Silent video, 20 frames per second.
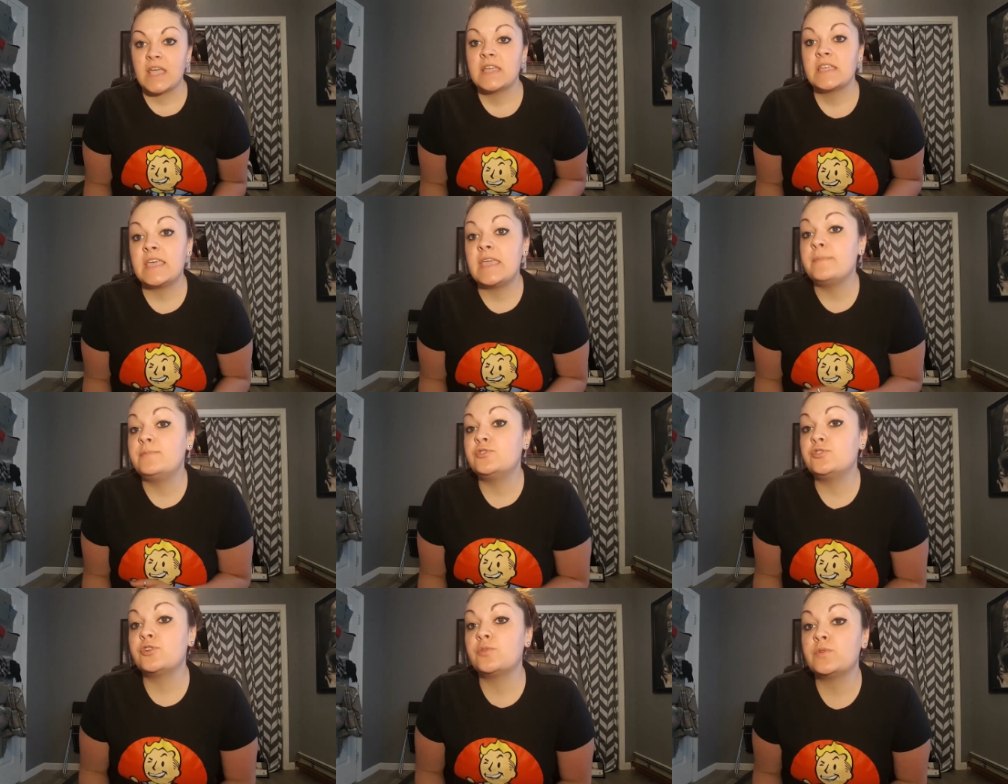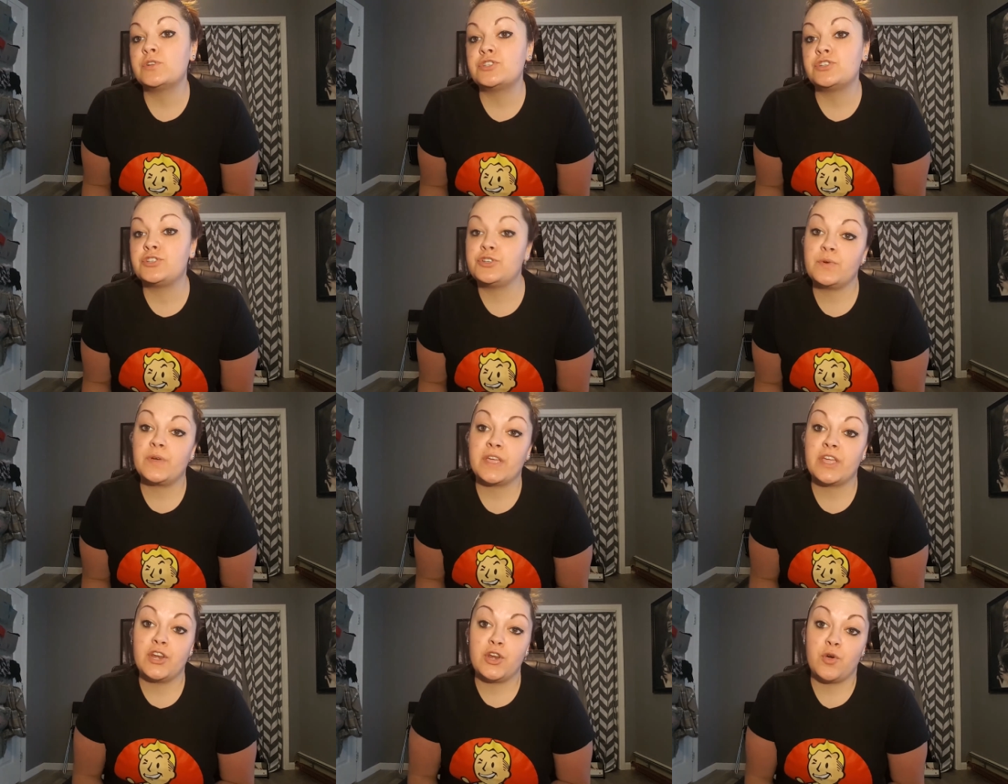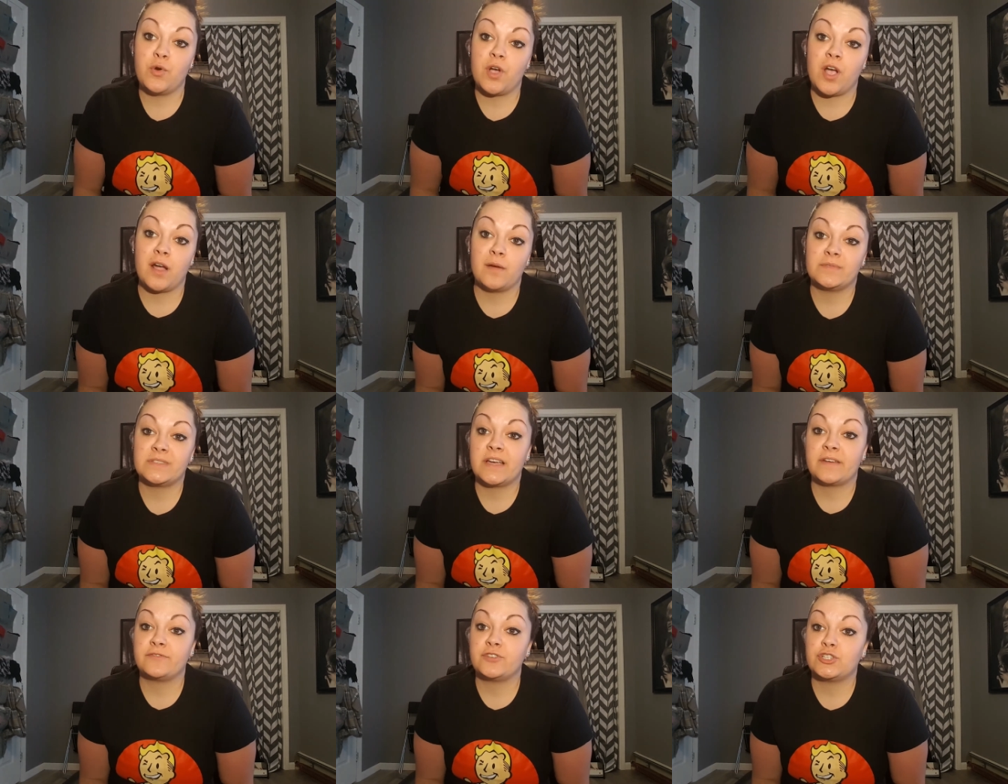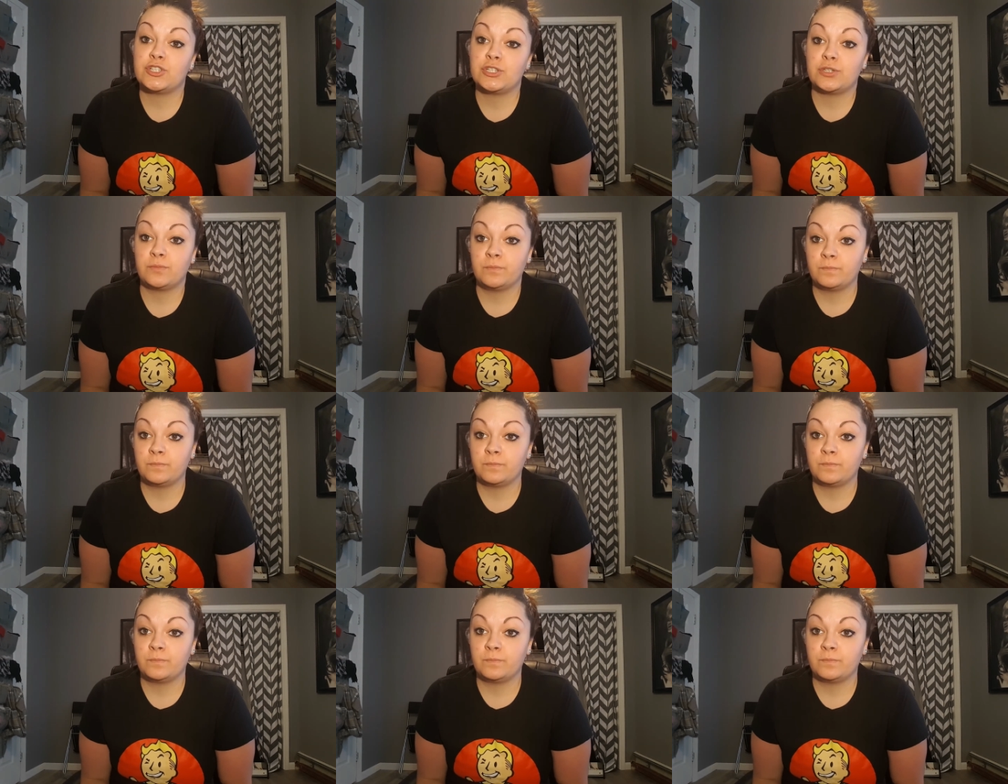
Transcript: keep doing what you're doing and no carbs after 2.